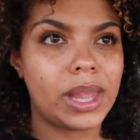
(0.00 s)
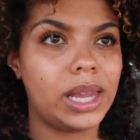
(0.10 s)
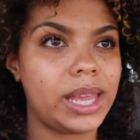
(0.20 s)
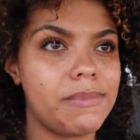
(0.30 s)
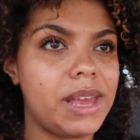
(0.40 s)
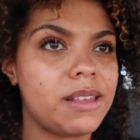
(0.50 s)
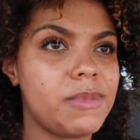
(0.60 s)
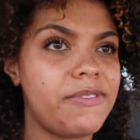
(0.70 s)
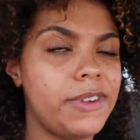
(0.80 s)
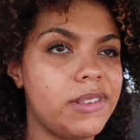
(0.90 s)
like it makes
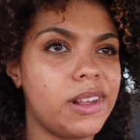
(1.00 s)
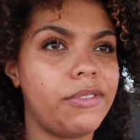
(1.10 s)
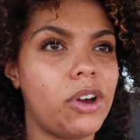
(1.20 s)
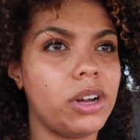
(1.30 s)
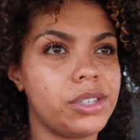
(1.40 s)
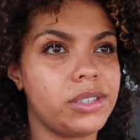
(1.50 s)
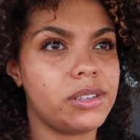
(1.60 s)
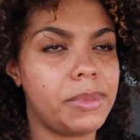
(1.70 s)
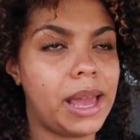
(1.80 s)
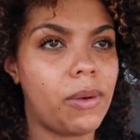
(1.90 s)
me feel self-conscious
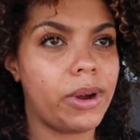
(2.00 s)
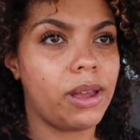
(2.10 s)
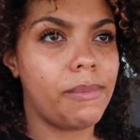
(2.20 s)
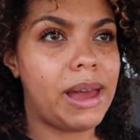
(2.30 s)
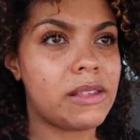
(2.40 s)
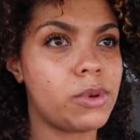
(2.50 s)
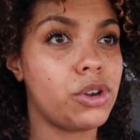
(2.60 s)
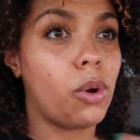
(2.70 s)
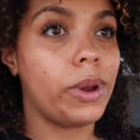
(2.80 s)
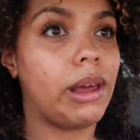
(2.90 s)
to be out wearing a mask
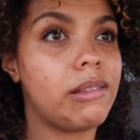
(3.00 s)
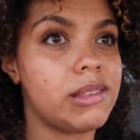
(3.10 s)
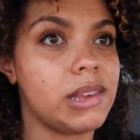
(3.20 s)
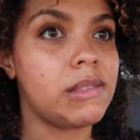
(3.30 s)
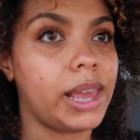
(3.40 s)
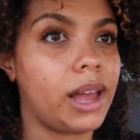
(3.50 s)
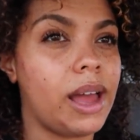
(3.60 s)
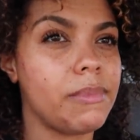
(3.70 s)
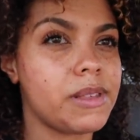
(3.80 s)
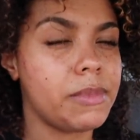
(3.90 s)
when no one else is. Like
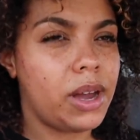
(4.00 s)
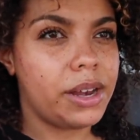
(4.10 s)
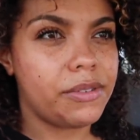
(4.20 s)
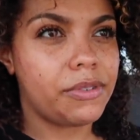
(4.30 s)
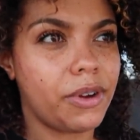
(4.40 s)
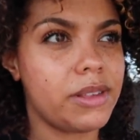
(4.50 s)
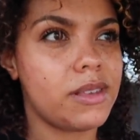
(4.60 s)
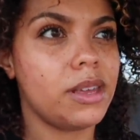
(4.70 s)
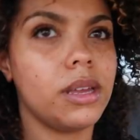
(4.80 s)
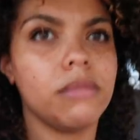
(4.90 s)
I'm some kind of
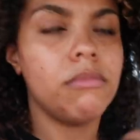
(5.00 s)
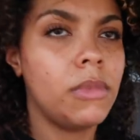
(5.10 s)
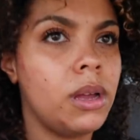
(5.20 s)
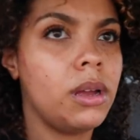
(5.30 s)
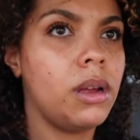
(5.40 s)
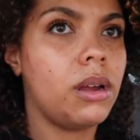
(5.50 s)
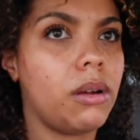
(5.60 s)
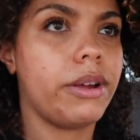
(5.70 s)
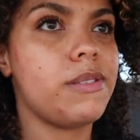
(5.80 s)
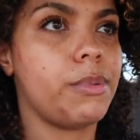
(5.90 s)
crazy,
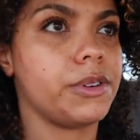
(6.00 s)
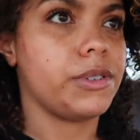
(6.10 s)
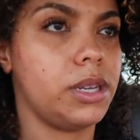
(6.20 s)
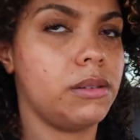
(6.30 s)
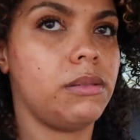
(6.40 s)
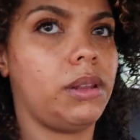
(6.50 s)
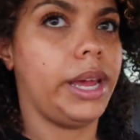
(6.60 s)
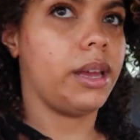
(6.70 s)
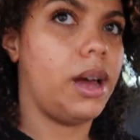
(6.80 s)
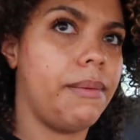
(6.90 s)
crazy person.
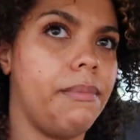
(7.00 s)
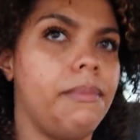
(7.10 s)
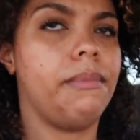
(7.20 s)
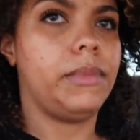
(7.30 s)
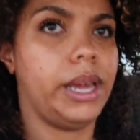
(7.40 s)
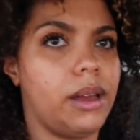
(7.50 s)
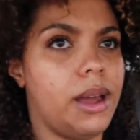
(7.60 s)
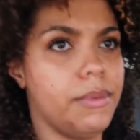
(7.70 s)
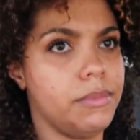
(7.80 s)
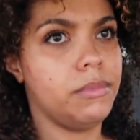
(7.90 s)
Like yeah. I'm, like
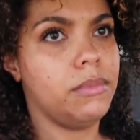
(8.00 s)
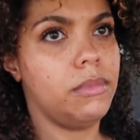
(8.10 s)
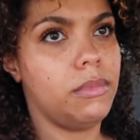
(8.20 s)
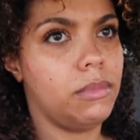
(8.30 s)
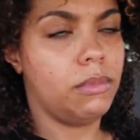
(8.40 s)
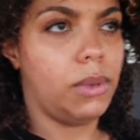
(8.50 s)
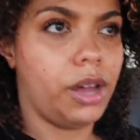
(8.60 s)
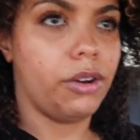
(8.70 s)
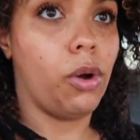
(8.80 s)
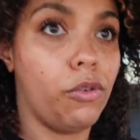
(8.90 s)
I'm,
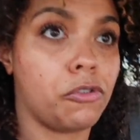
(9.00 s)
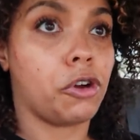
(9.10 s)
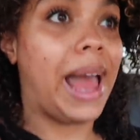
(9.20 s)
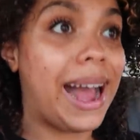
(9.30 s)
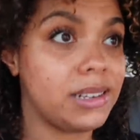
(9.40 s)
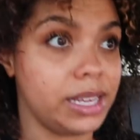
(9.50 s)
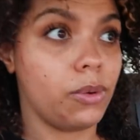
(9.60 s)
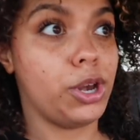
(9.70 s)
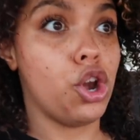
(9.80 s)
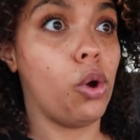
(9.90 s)
I don't know,
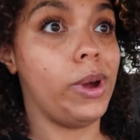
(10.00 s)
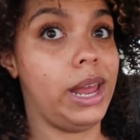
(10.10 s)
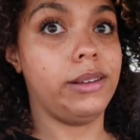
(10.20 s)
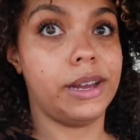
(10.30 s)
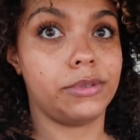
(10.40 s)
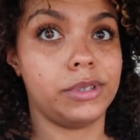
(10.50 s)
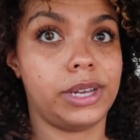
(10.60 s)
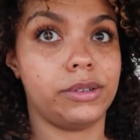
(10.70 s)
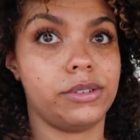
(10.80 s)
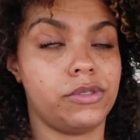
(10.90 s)
overreacting when no one else,
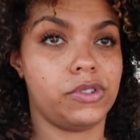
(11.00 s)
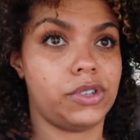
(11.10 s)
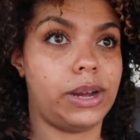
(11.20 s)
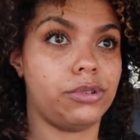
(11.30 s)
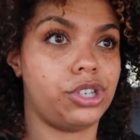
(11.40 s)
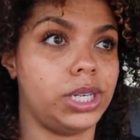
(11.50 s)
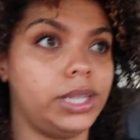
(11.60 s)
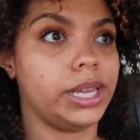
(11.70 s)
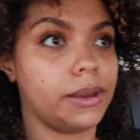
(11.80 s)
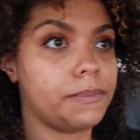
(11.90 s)
everyone's is just out
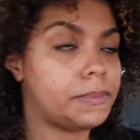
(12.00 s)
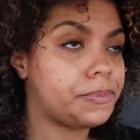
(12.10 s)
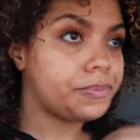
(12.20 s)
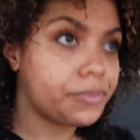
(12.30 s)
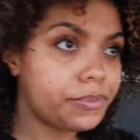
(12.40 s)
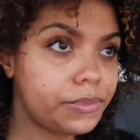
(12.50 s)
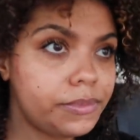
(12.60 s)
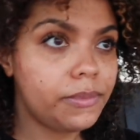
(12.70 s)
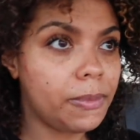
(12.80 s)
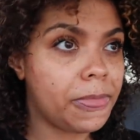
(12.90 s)
chilling. Yeah,
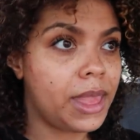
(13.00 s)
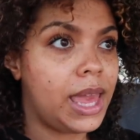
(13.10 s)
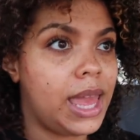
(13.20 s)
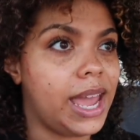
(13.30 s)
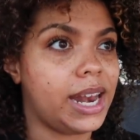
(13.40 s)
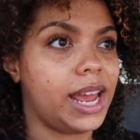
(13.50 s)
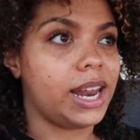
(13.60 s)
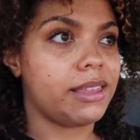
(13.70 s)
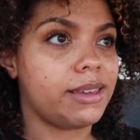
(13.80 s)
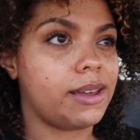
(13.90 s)
it's weird. And
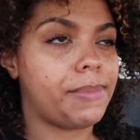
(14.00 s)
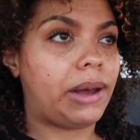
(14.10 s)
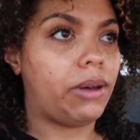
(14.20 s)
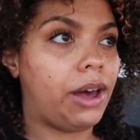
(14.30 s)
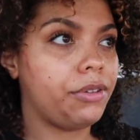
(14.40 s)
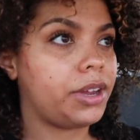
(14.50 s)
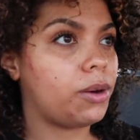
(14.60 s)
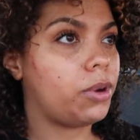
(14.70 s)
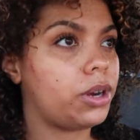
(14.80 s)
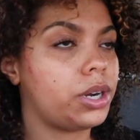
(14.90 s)
and I think about
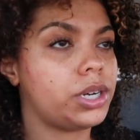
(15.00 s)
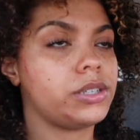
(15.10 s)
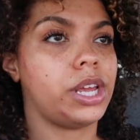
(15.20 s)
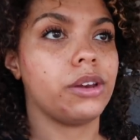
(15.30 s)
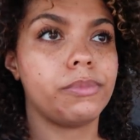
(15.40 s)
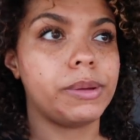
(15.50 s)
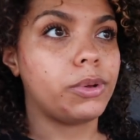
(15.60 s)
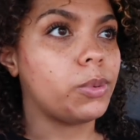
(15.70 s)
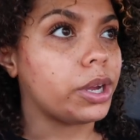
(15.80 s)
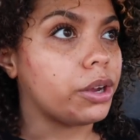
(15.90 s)
healthcare workers and
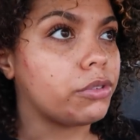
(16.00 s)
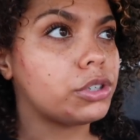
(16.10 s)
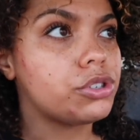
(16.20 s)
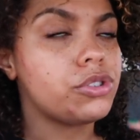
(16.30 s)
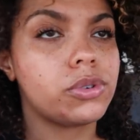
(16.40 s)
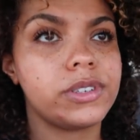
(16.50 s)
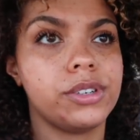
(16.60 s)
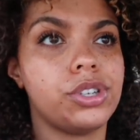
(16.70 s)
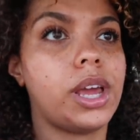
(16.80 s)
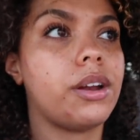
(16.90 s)
people who work in grocery stores
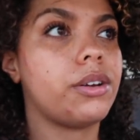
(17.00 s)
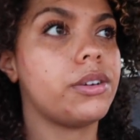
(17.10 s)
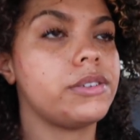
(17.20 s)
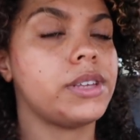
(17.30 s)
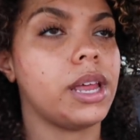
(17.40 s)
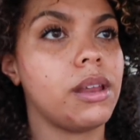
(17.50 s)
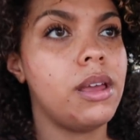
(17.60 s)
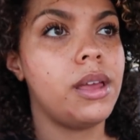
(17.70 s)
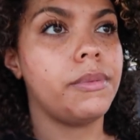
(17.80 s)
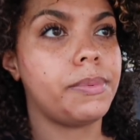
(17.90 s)
and janitors and
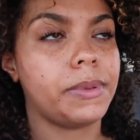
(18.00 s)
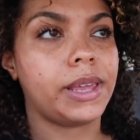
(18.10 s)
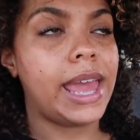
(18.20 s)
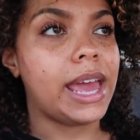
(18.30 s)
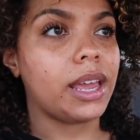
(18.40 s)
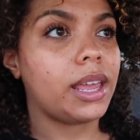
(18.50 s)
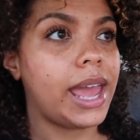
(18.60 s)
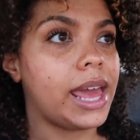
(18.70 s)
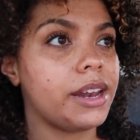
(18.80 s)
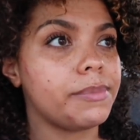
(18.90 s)
Nobody's Can-
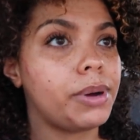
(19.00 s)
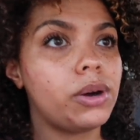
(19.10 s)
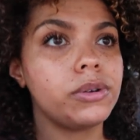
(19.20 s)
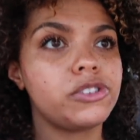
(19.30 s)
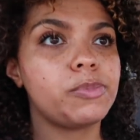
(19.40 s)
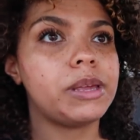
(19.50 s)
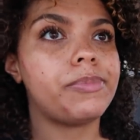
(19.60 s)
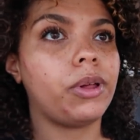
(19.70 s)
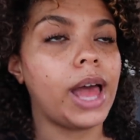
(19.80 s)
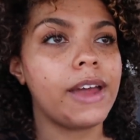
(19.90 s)
Canada Post
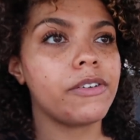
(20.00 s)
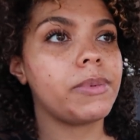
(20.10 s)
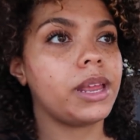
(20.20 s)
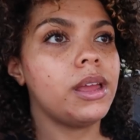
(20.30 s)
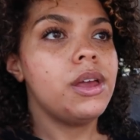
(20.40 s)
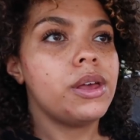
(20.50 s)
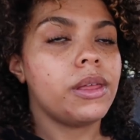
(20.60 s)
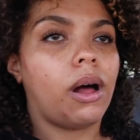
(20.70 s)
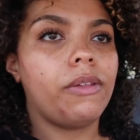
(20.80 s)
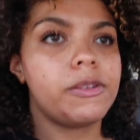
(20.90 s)
people, everybody,
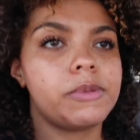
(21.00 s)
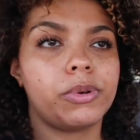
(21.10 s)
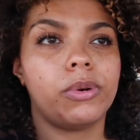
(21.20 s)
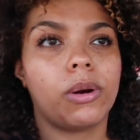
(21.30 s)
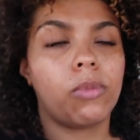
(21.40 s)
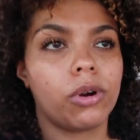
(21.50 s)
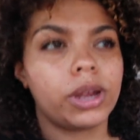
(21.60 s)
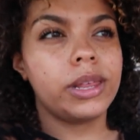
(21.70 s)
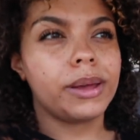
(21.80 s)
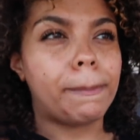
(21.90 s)
all these people who are
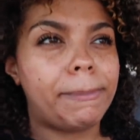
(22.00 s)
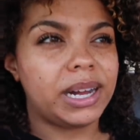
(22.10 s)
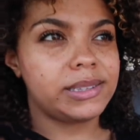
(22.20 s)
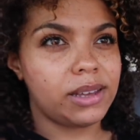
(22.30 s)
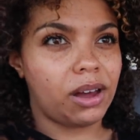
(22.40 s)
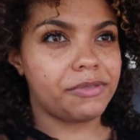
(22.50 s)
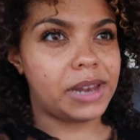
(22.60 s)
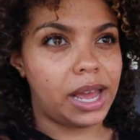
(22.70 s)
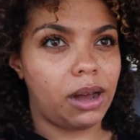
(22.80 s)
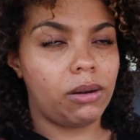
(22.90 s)
working their butts off
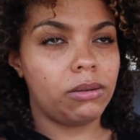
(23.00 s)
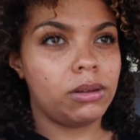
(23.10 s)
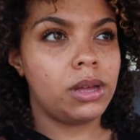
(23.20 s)
now